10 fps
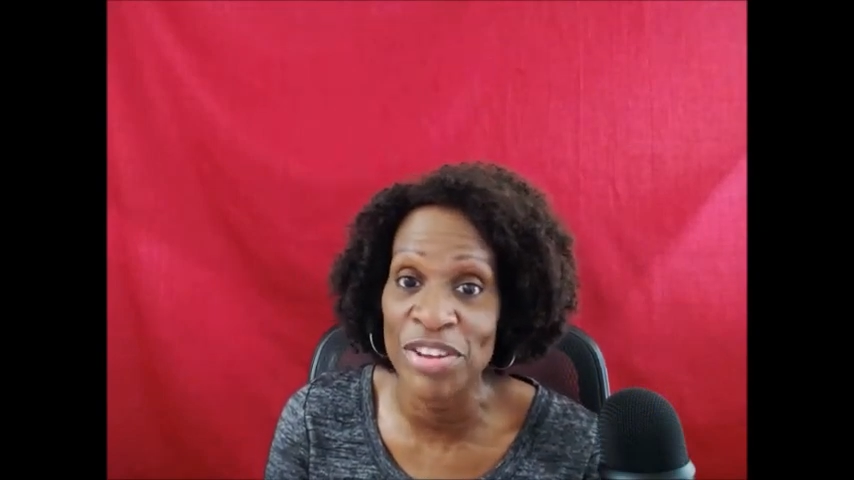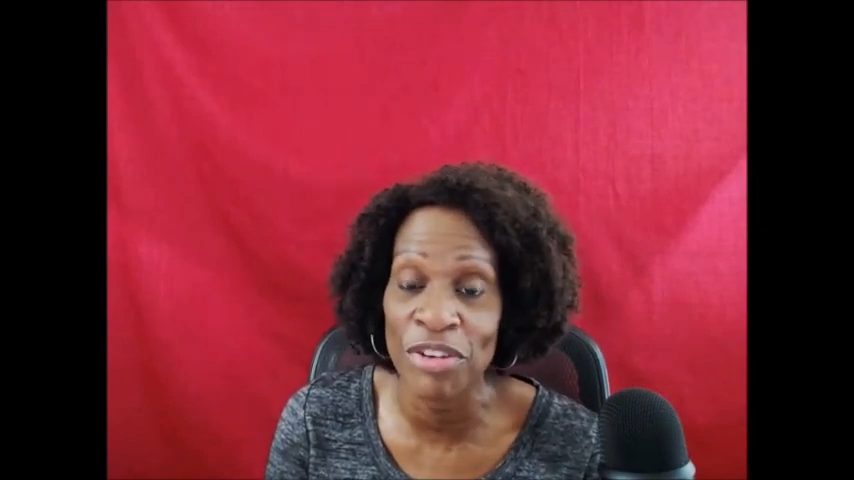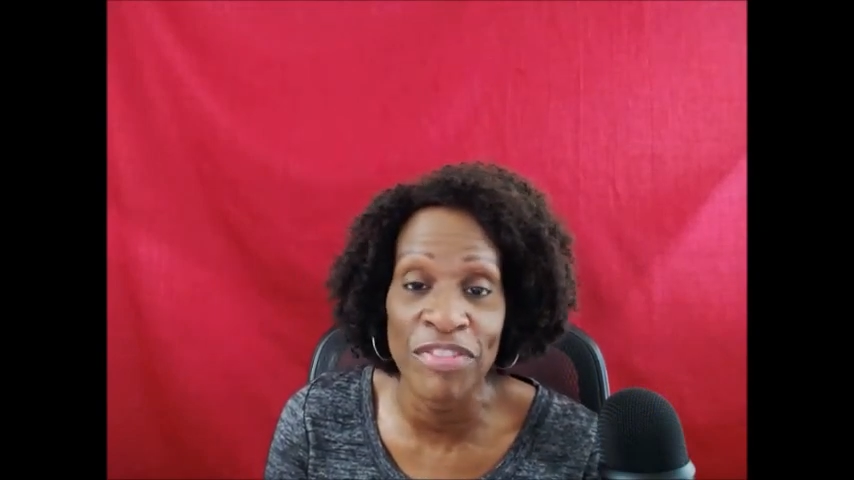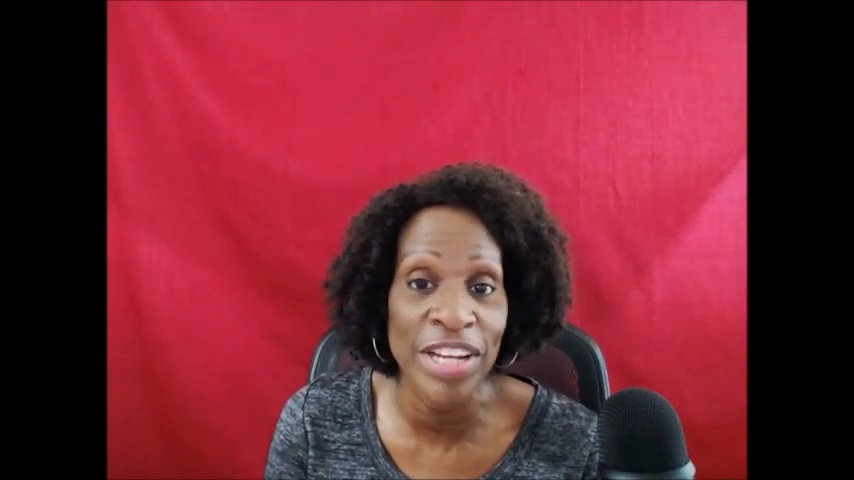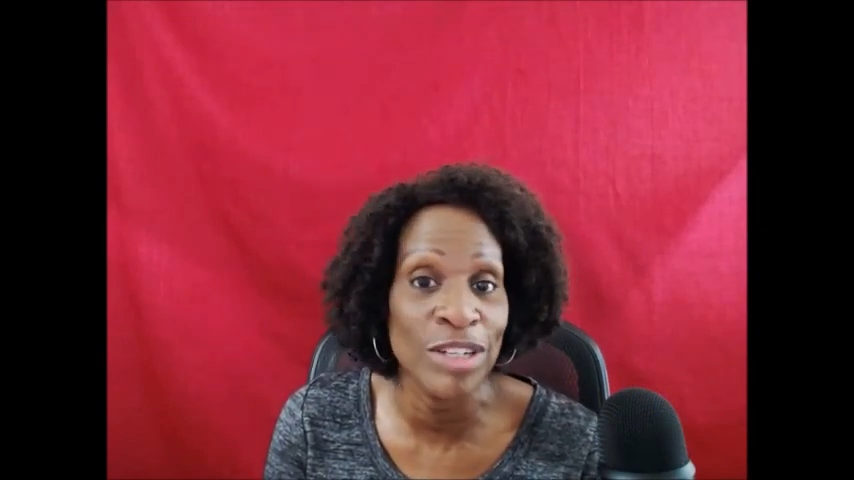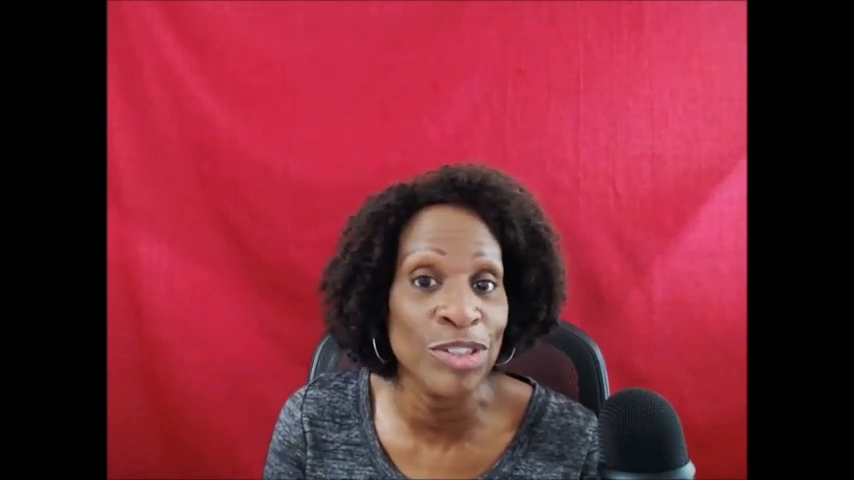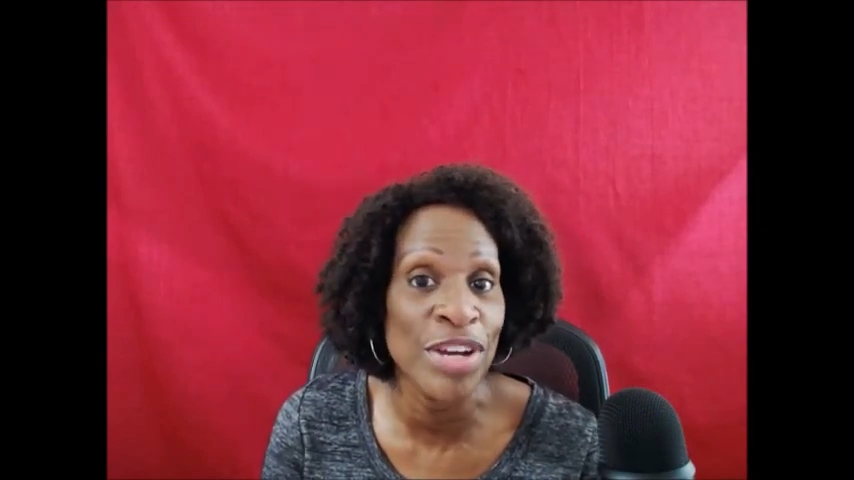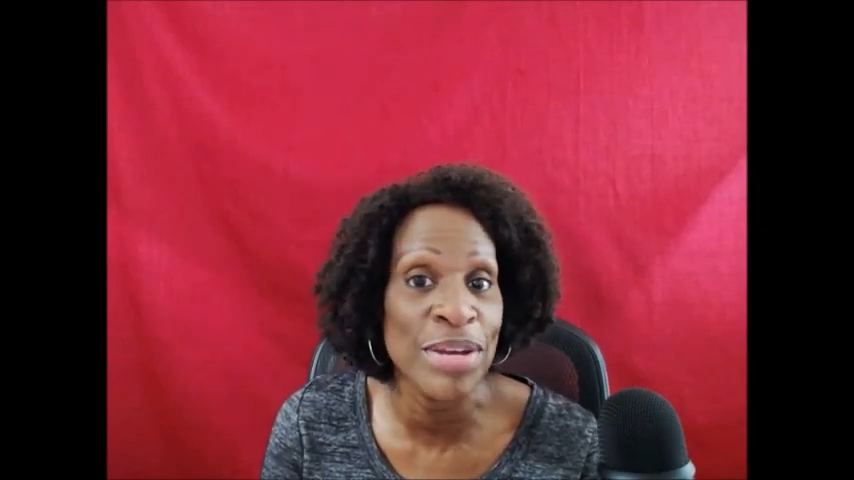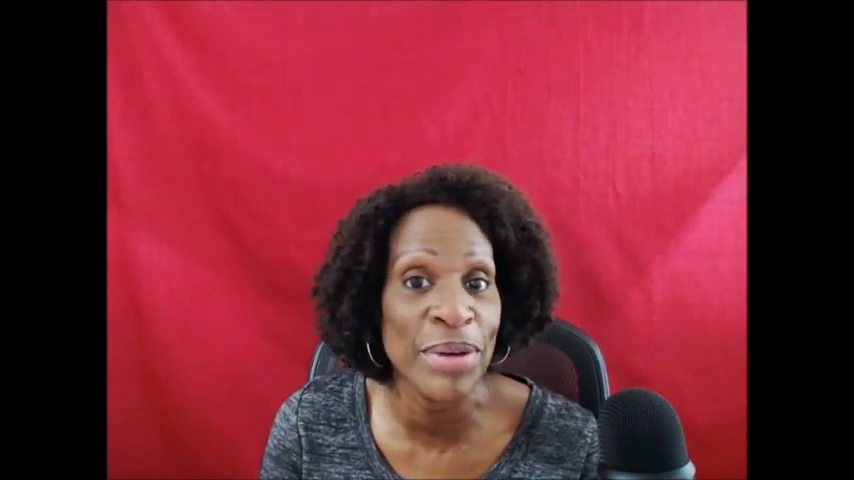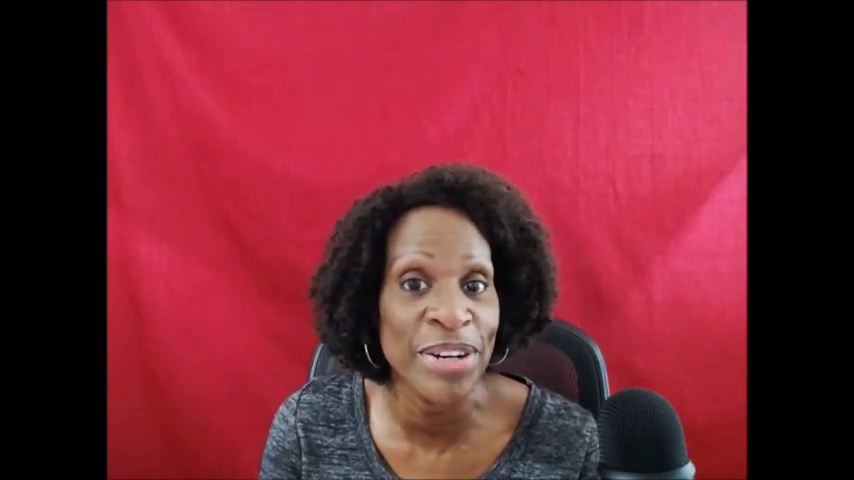your fellow
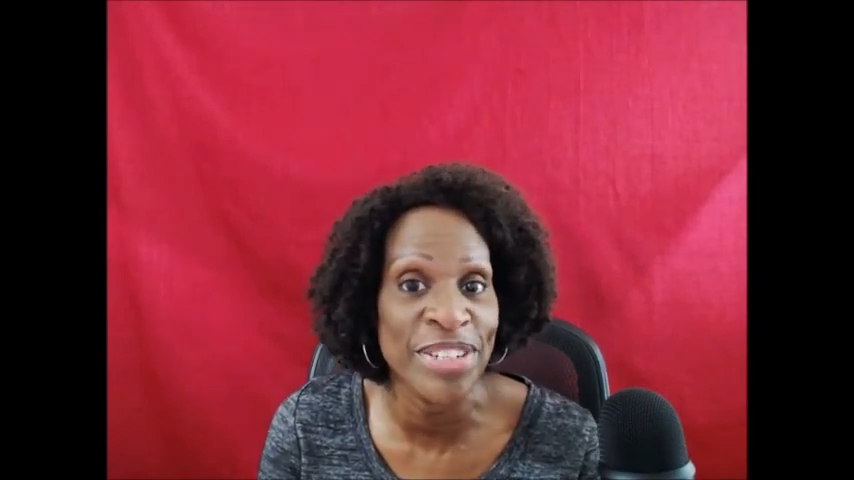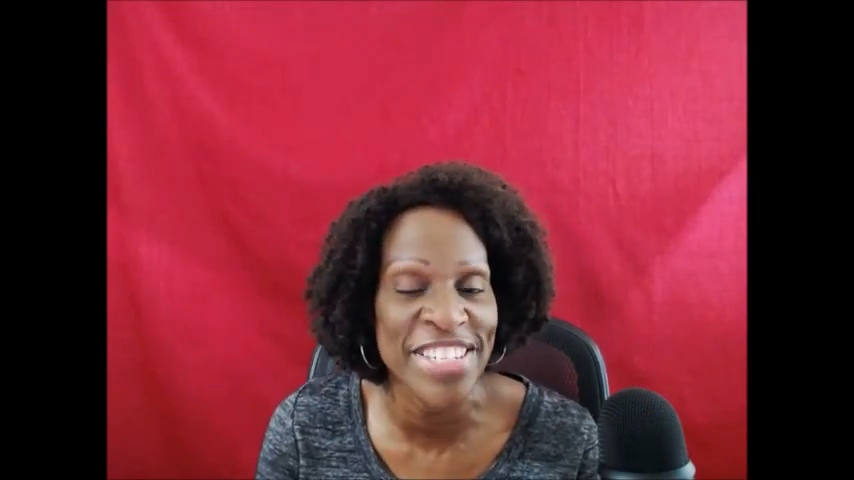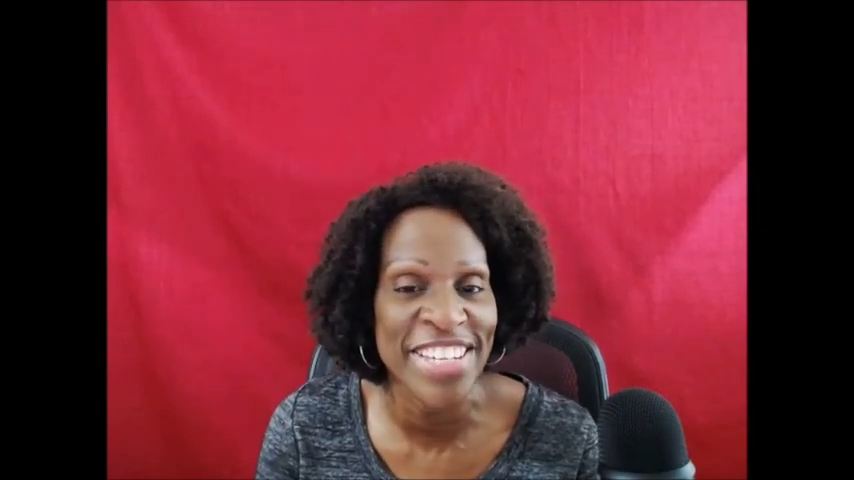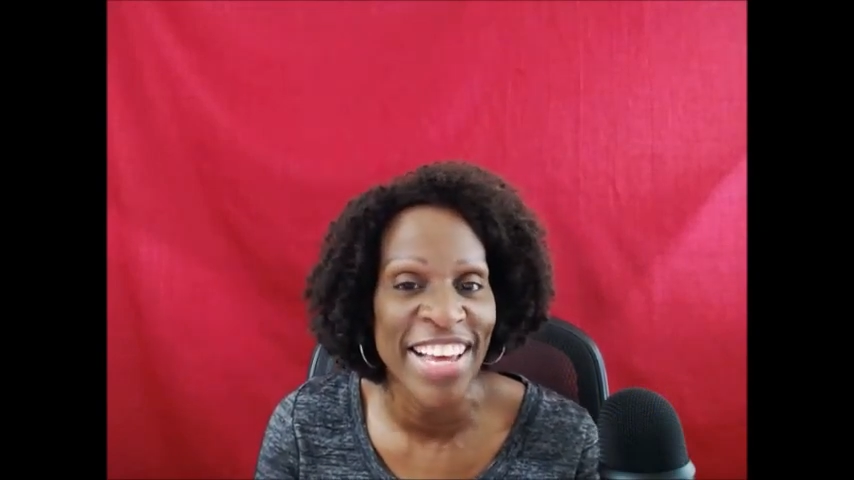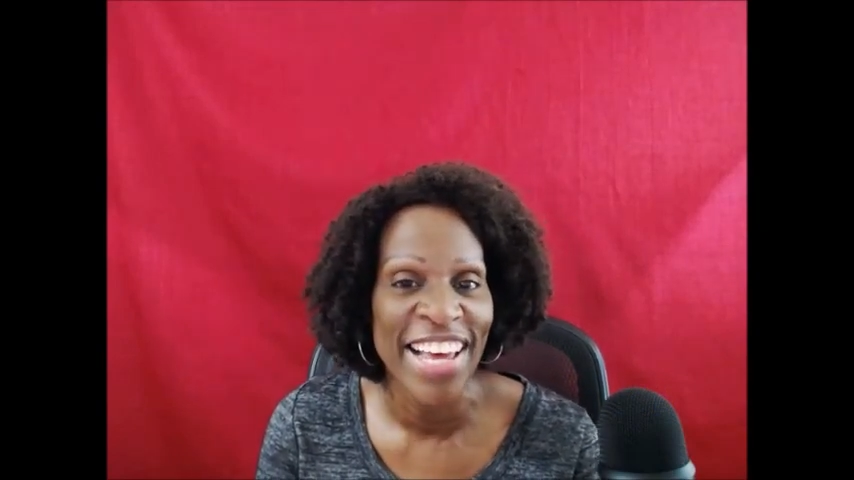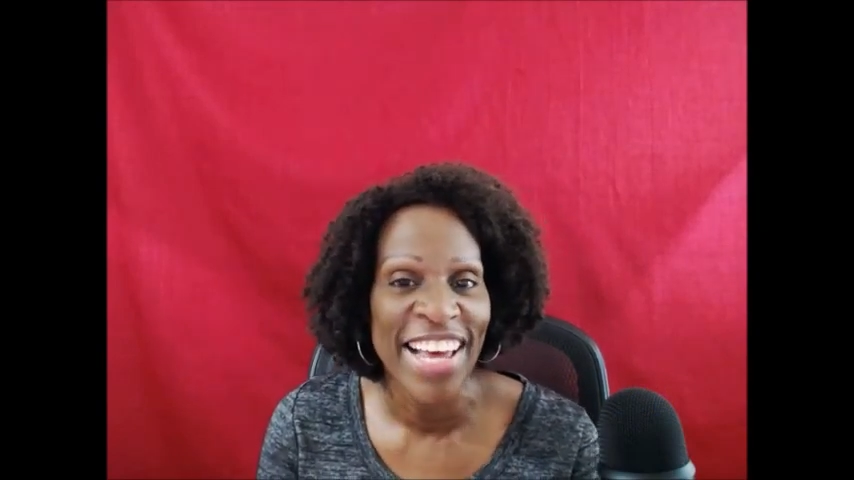dreamers.